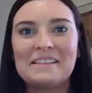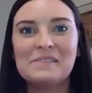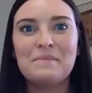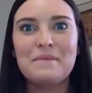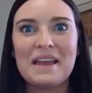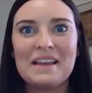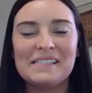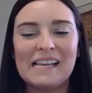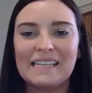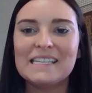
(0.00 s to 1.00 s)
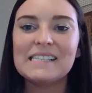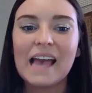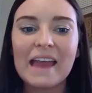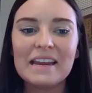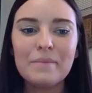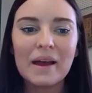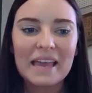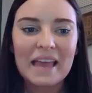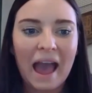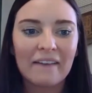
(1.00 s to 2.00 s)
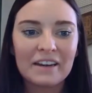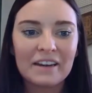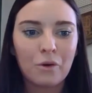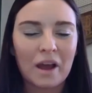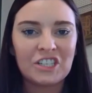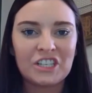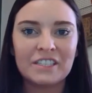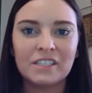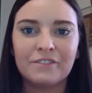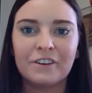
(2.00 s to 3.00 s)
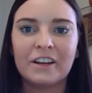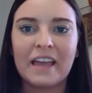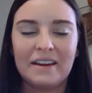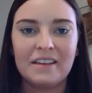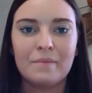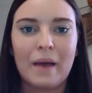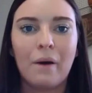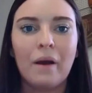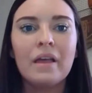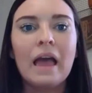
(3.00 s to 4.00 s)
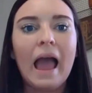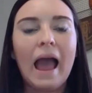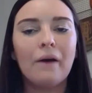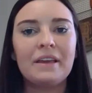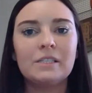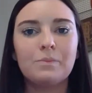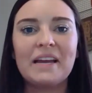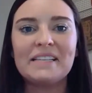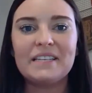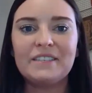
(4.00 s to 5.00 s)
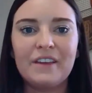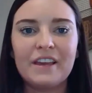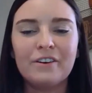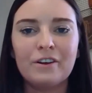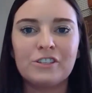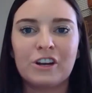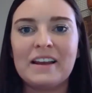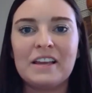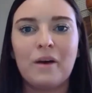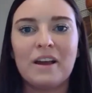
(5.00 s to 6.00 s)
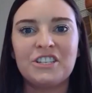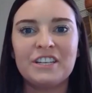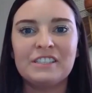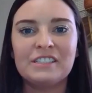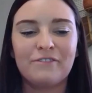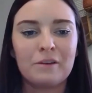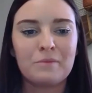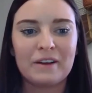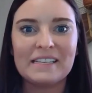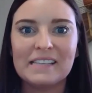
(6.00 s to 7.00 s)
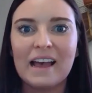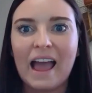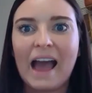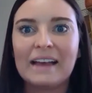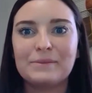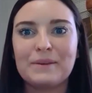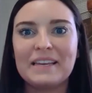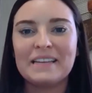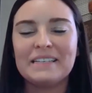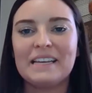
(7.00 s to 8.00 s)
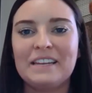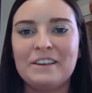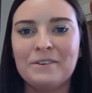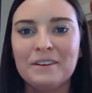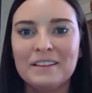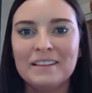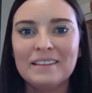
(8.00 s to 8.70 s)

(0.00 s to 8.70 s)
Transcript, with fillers: that's amazing. Does anybody have any questions for Kenny about how he sprays his fields or any questions for Marissa as we continue?